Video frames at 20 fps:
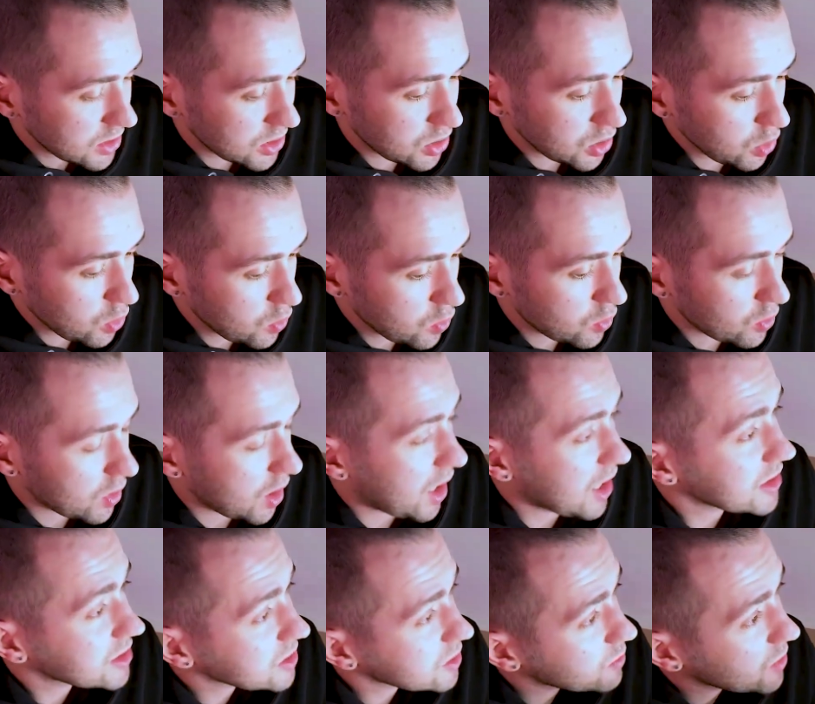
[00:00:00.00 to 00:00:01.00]
So
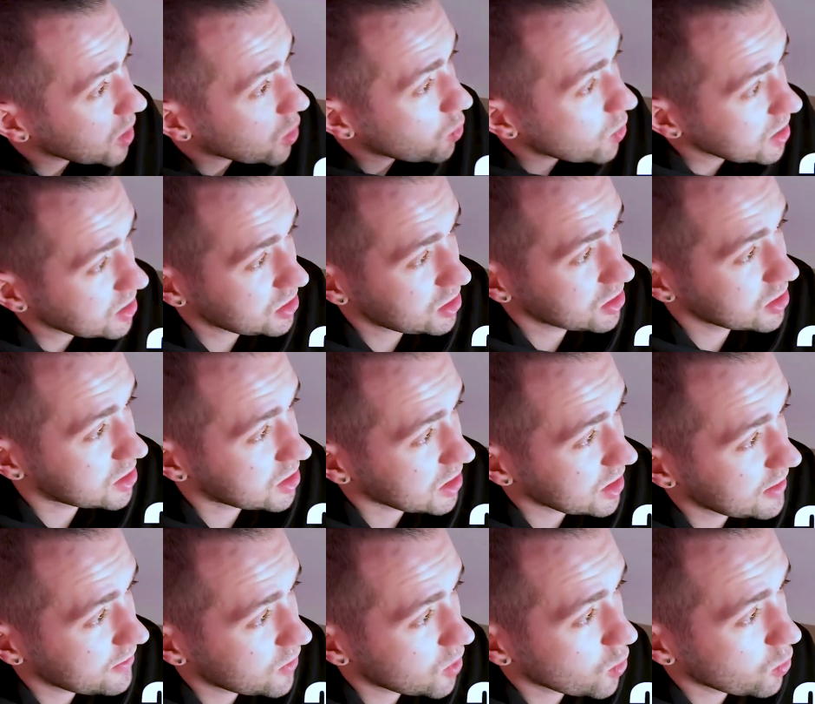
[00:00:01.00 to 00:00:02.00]
ask me questions
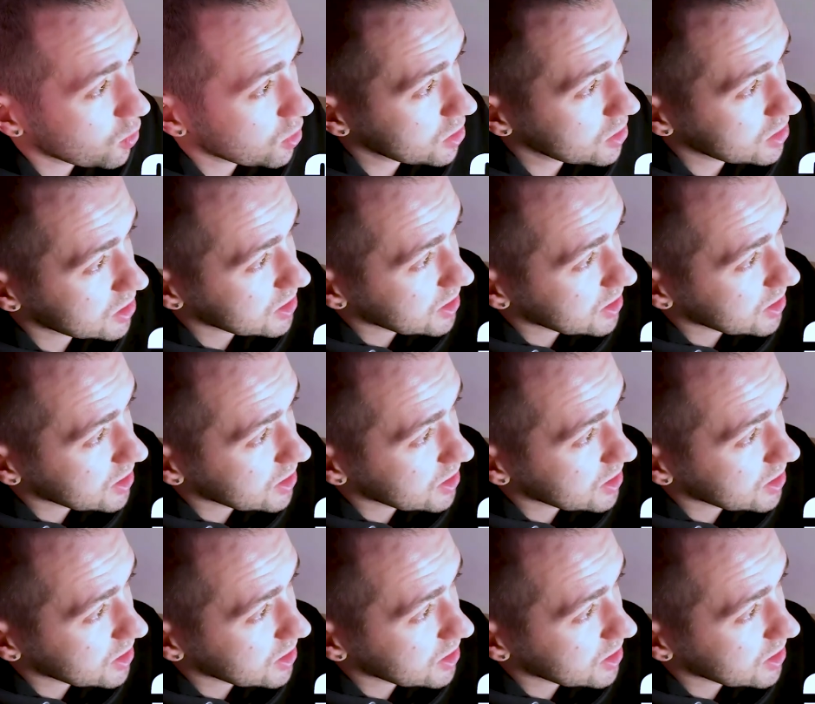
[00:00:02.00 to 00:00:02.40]
if you want